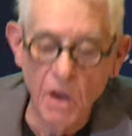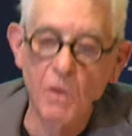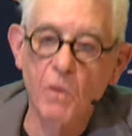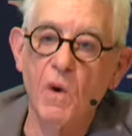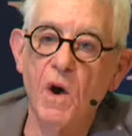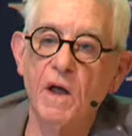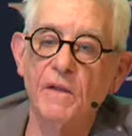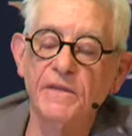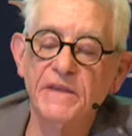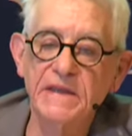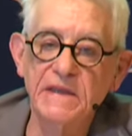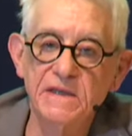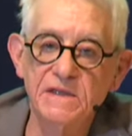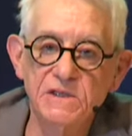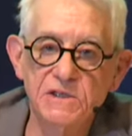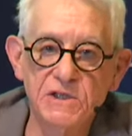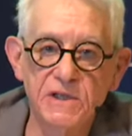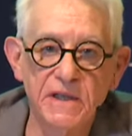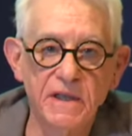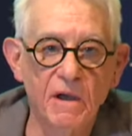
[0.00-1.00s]
while
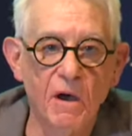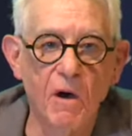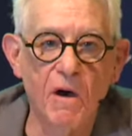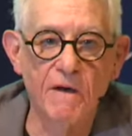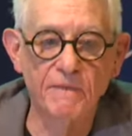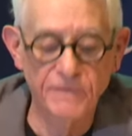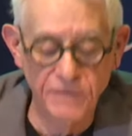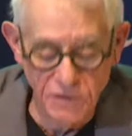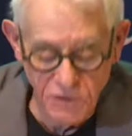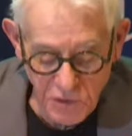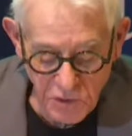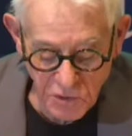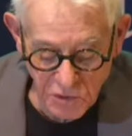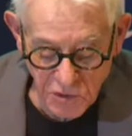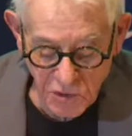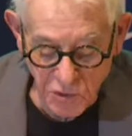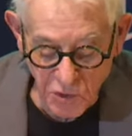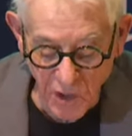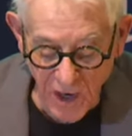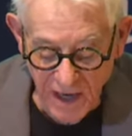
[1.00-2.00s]
his
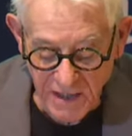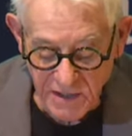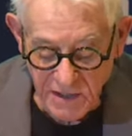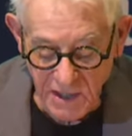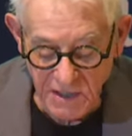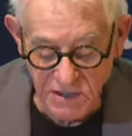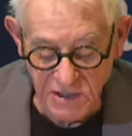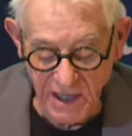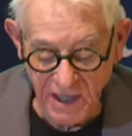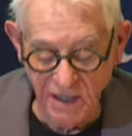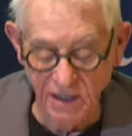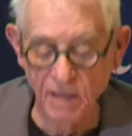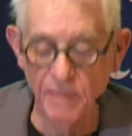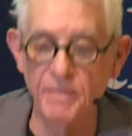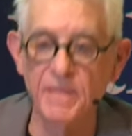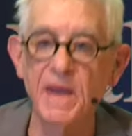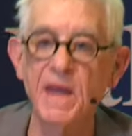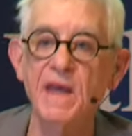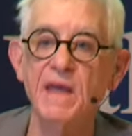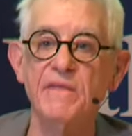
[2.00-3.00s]
officers tried to tell
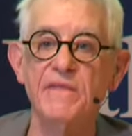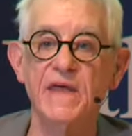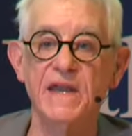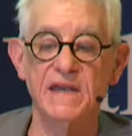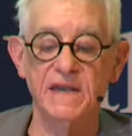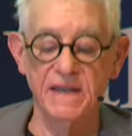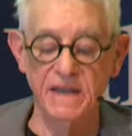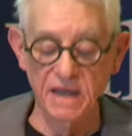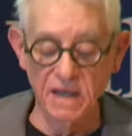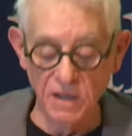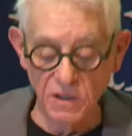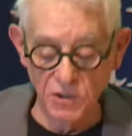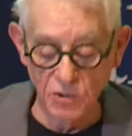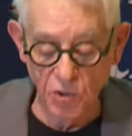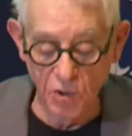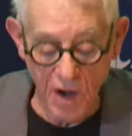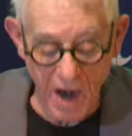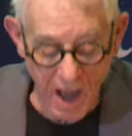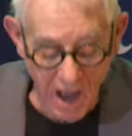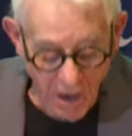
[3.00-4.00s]
him that in a
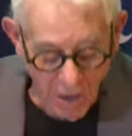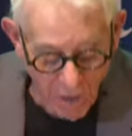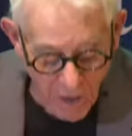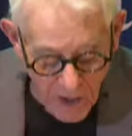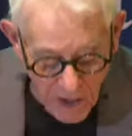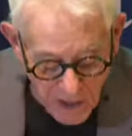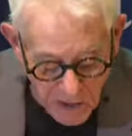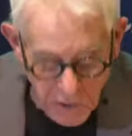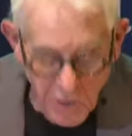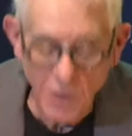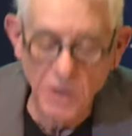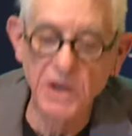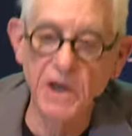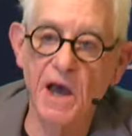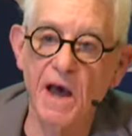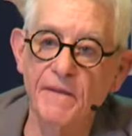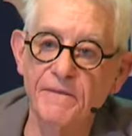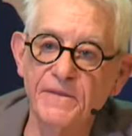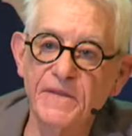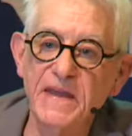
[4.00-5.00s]
trough, you
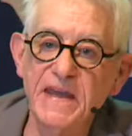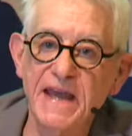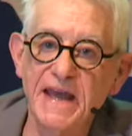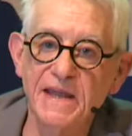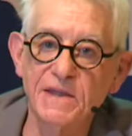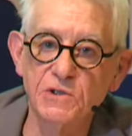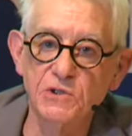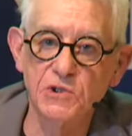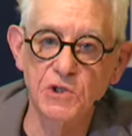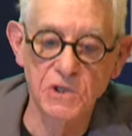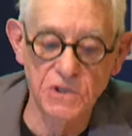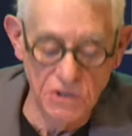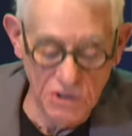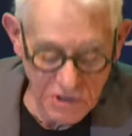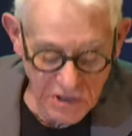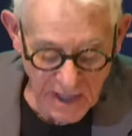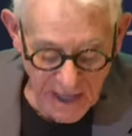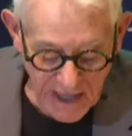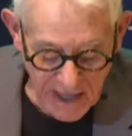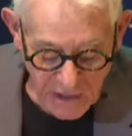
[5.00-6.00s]
cut the
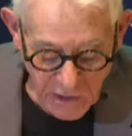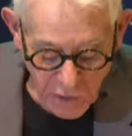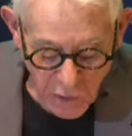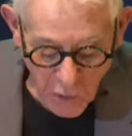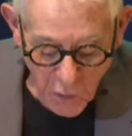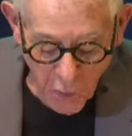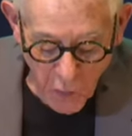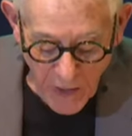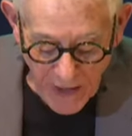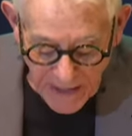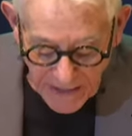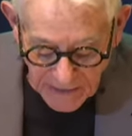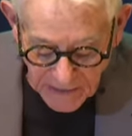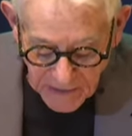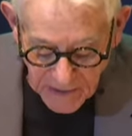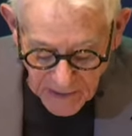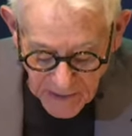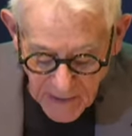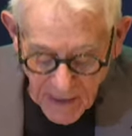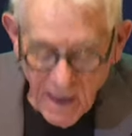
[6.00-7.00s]
engines and you
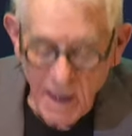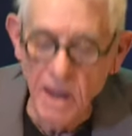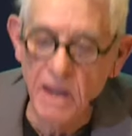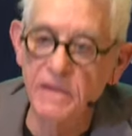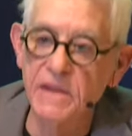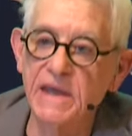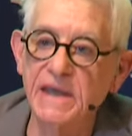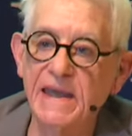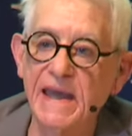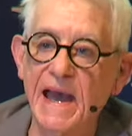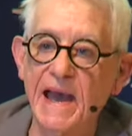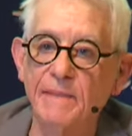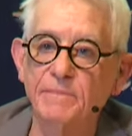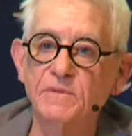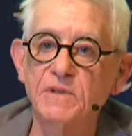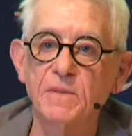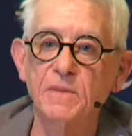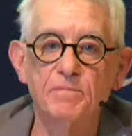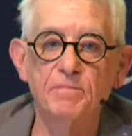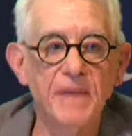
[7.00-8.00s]
wait. The
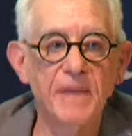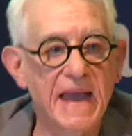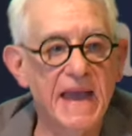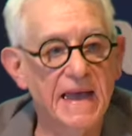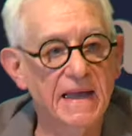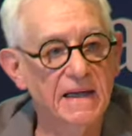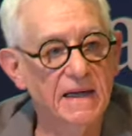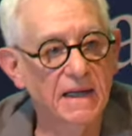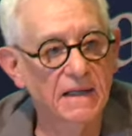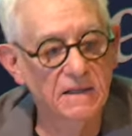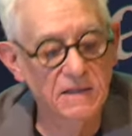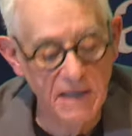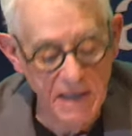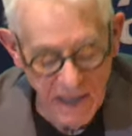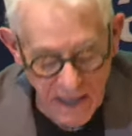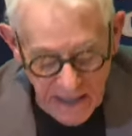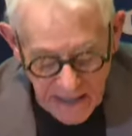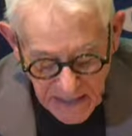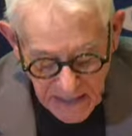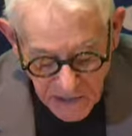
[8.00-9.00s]
captain panicked.
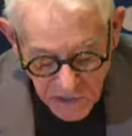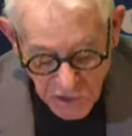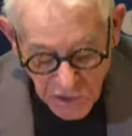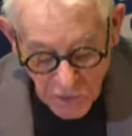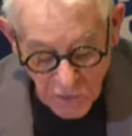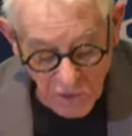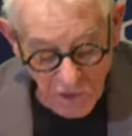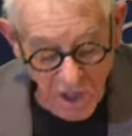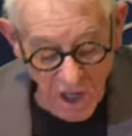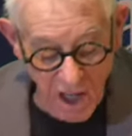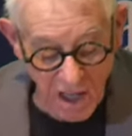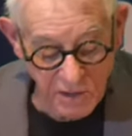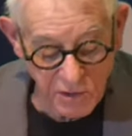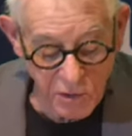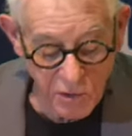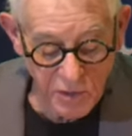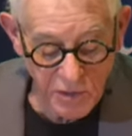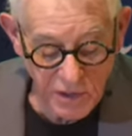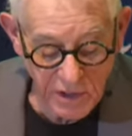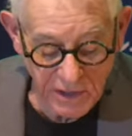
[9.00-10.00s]
He issued
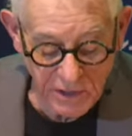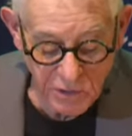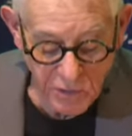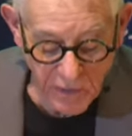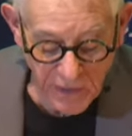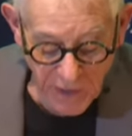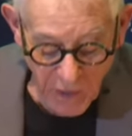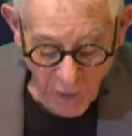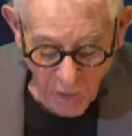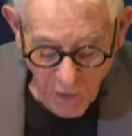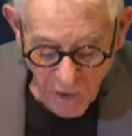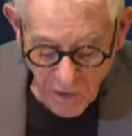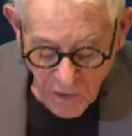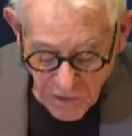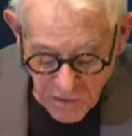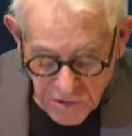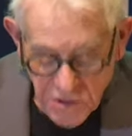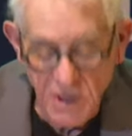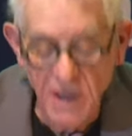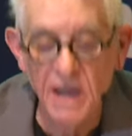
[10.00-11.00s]
contradictory
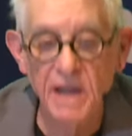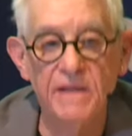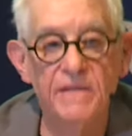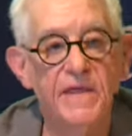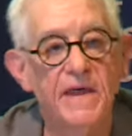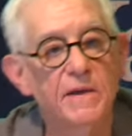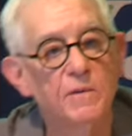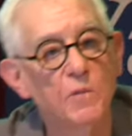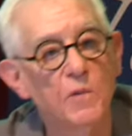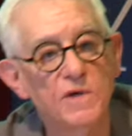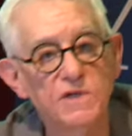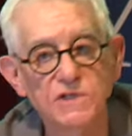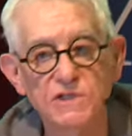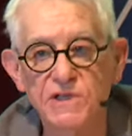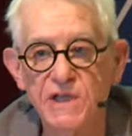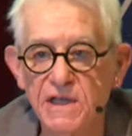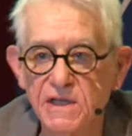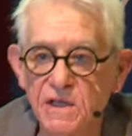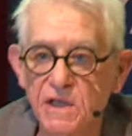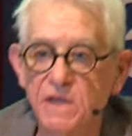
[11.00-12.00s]
orders, then
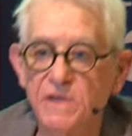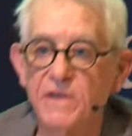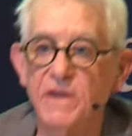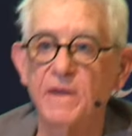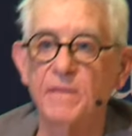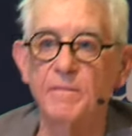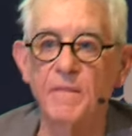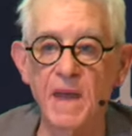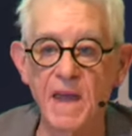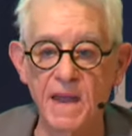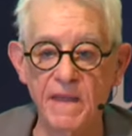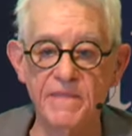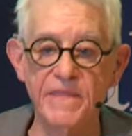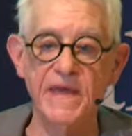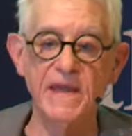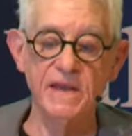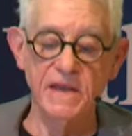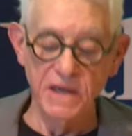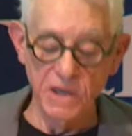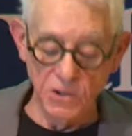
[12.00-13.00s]
rescinded them,
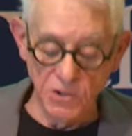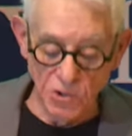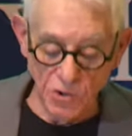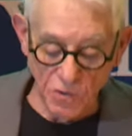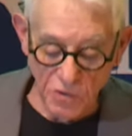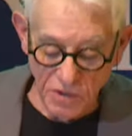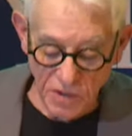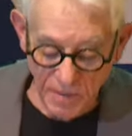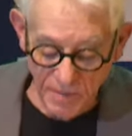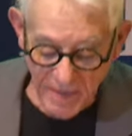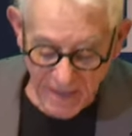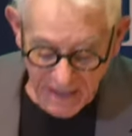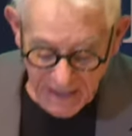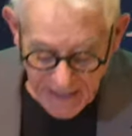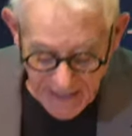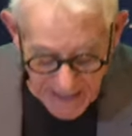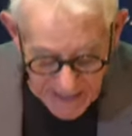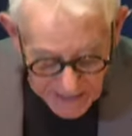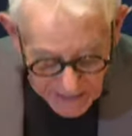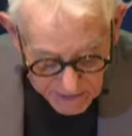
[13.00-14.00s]
then issued them
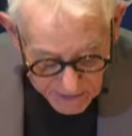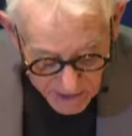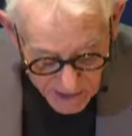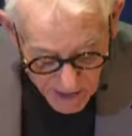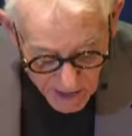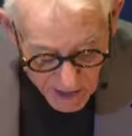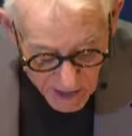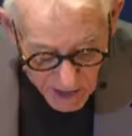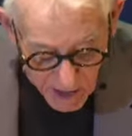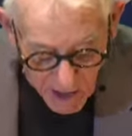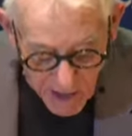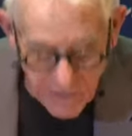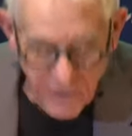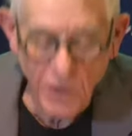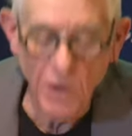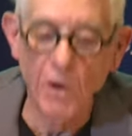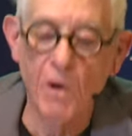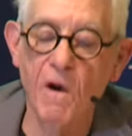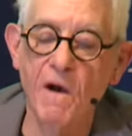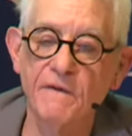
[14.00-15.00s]
again.
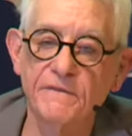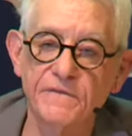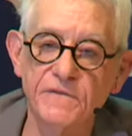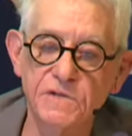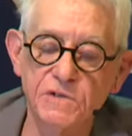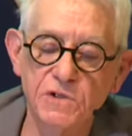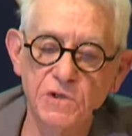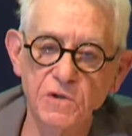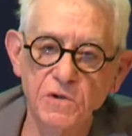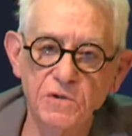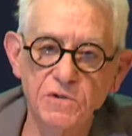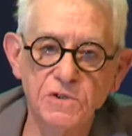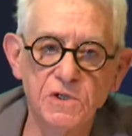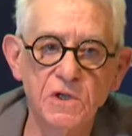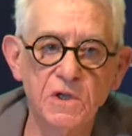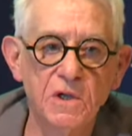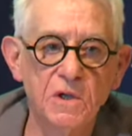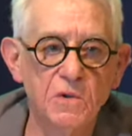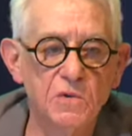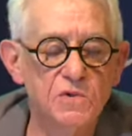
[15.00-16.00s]
Other officers
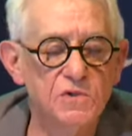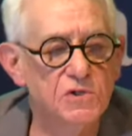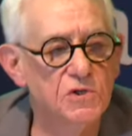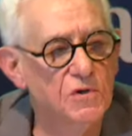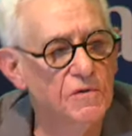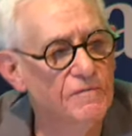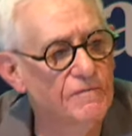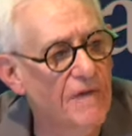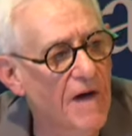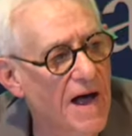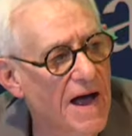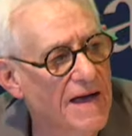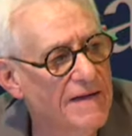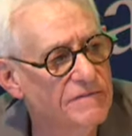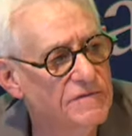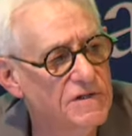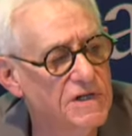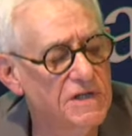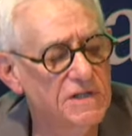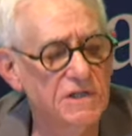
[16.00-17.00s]
who
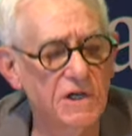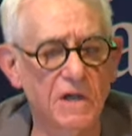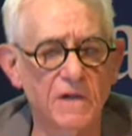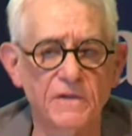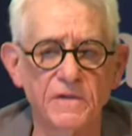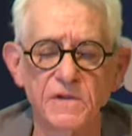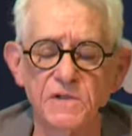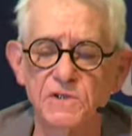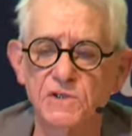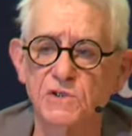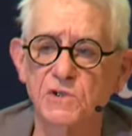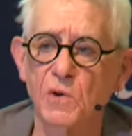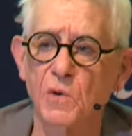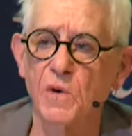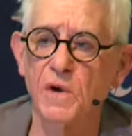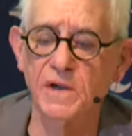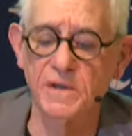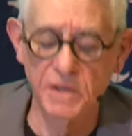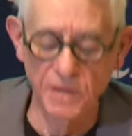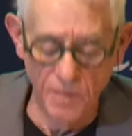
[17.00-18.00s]
survived to tell the
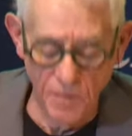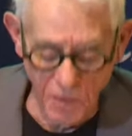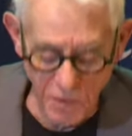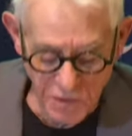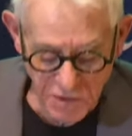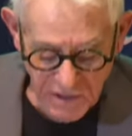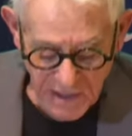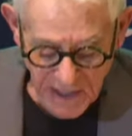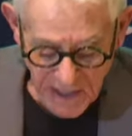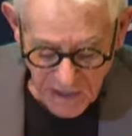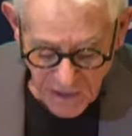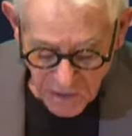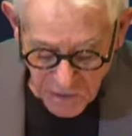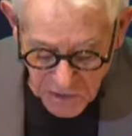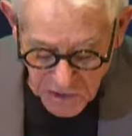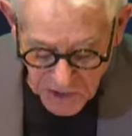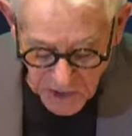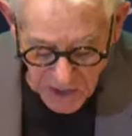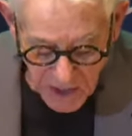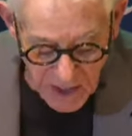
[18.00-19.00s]
story to Bruce
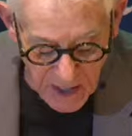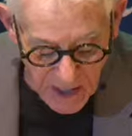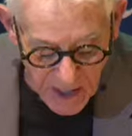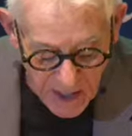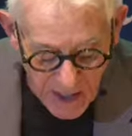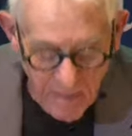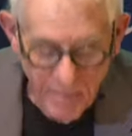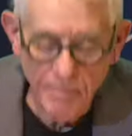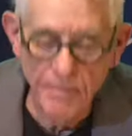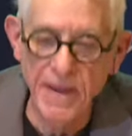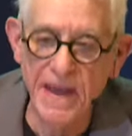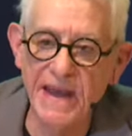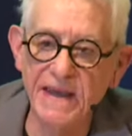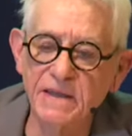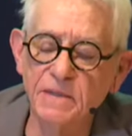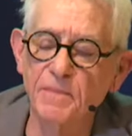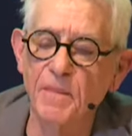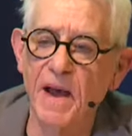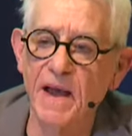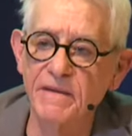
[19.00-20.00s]
Henderson
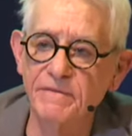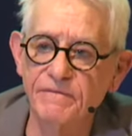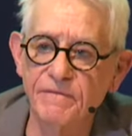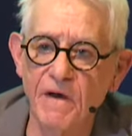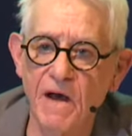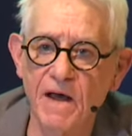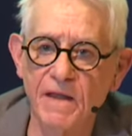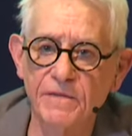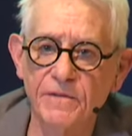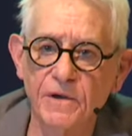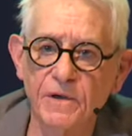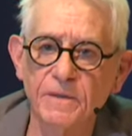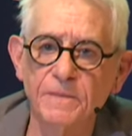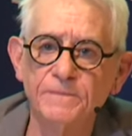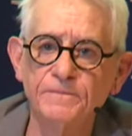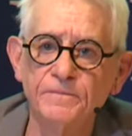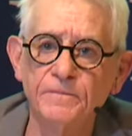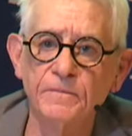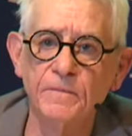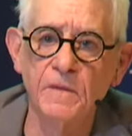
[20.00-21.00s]
begged my father,
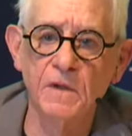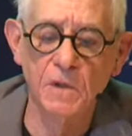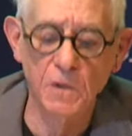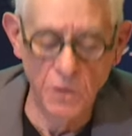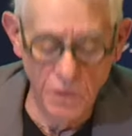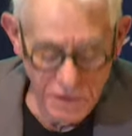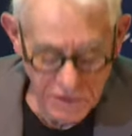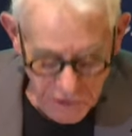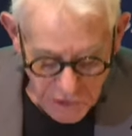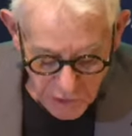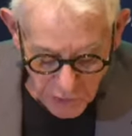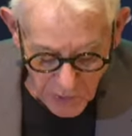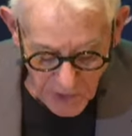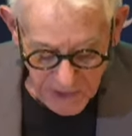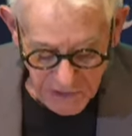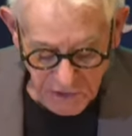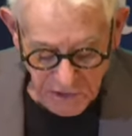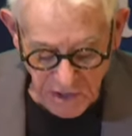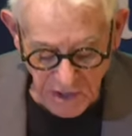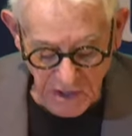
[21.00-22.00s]
who was
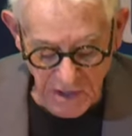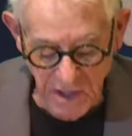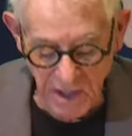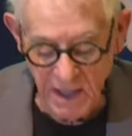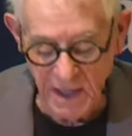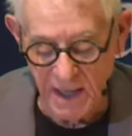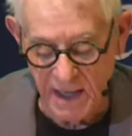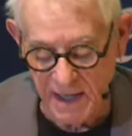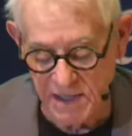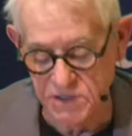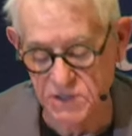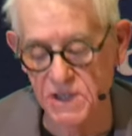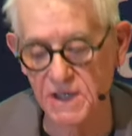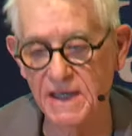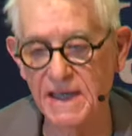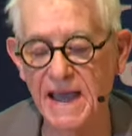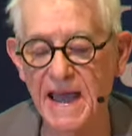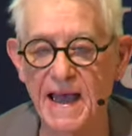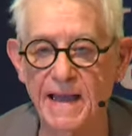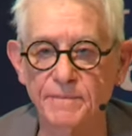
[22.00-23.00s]
trusted as the
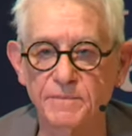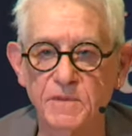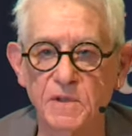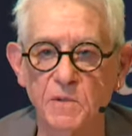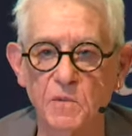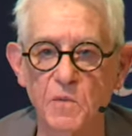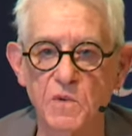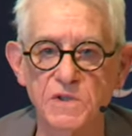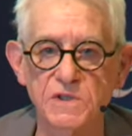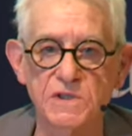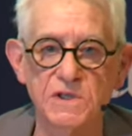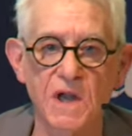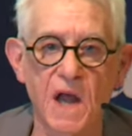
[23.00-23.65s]
captain was